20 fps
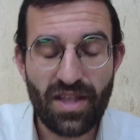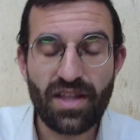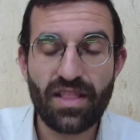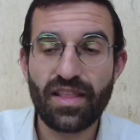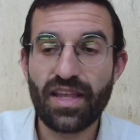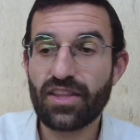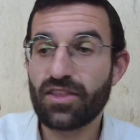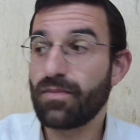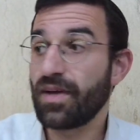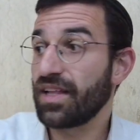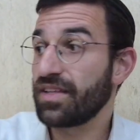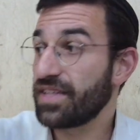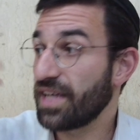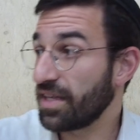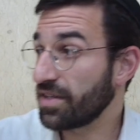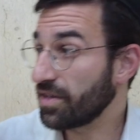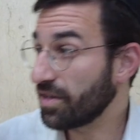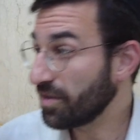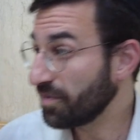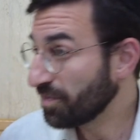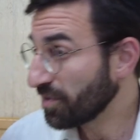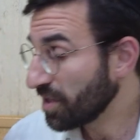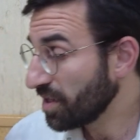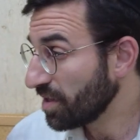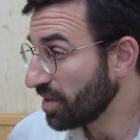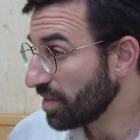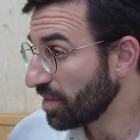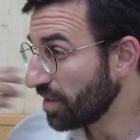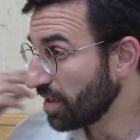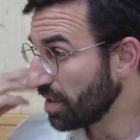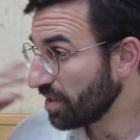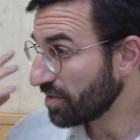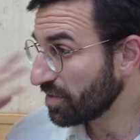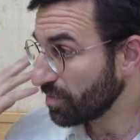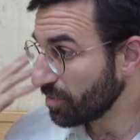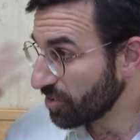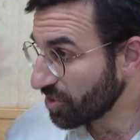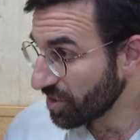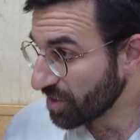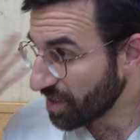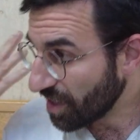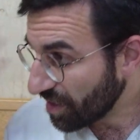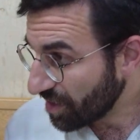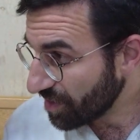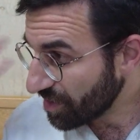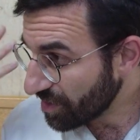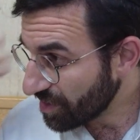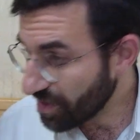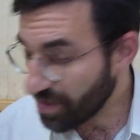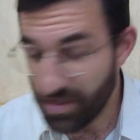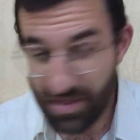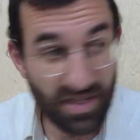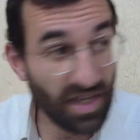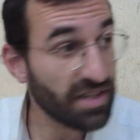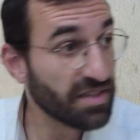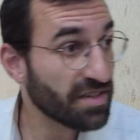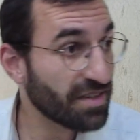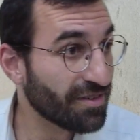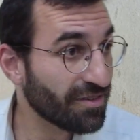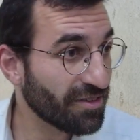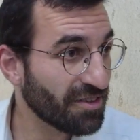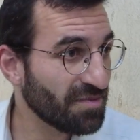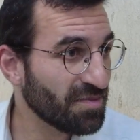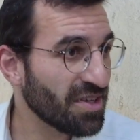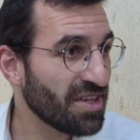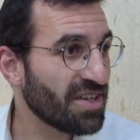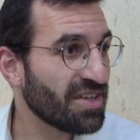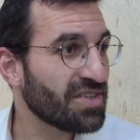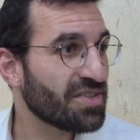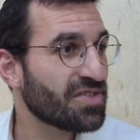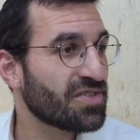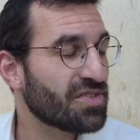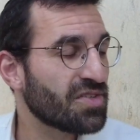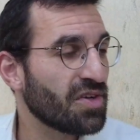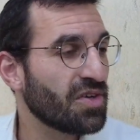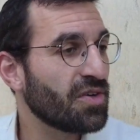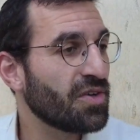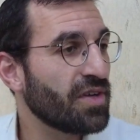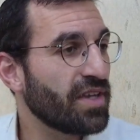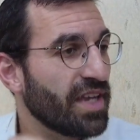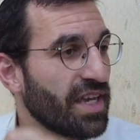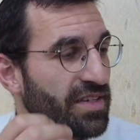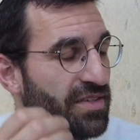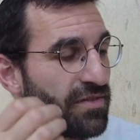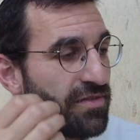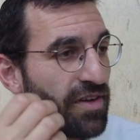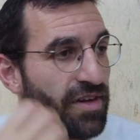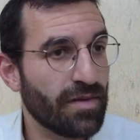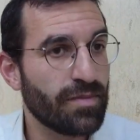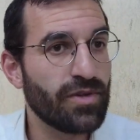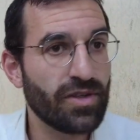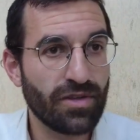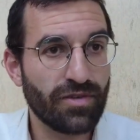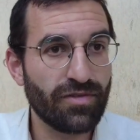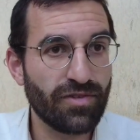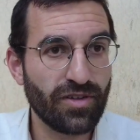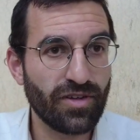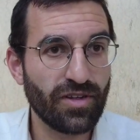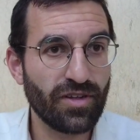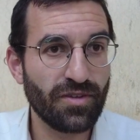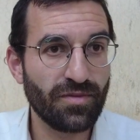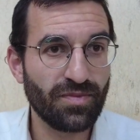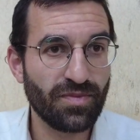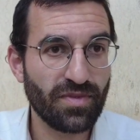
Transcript: like the Balatanya that we just had is Yantiv. So he has a very beautiful